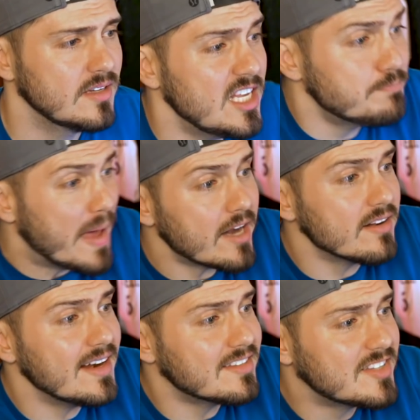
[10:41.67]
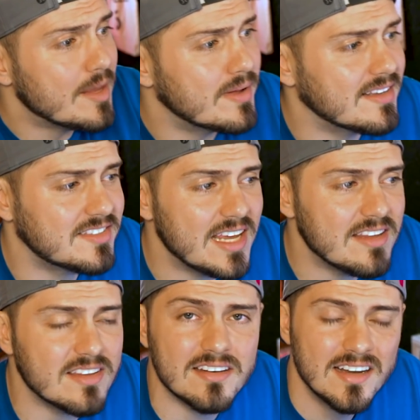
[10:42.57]
He's better than his Team of the
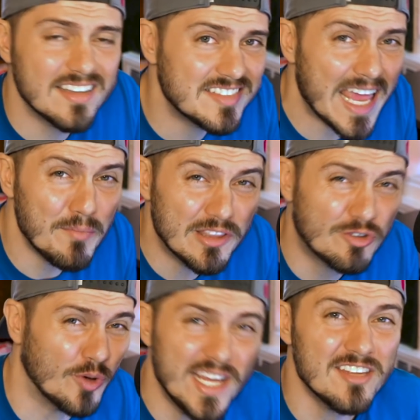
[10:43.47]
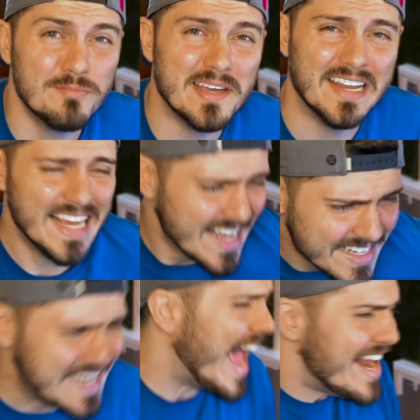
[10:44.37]
Season. The same with Griezmann.
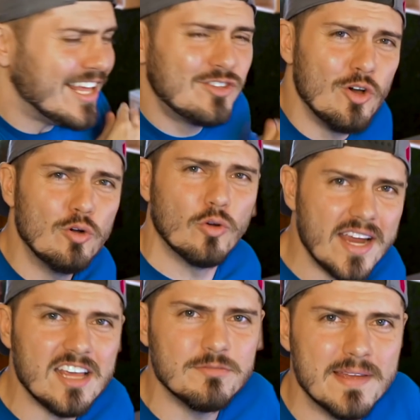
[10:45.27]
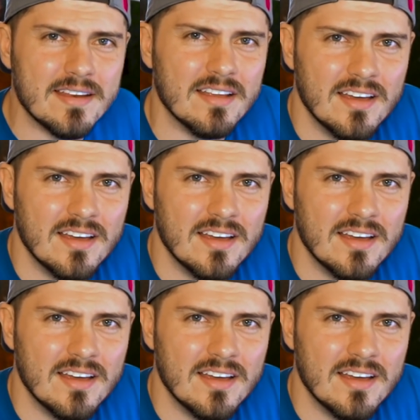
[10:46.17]
92 Griezmann.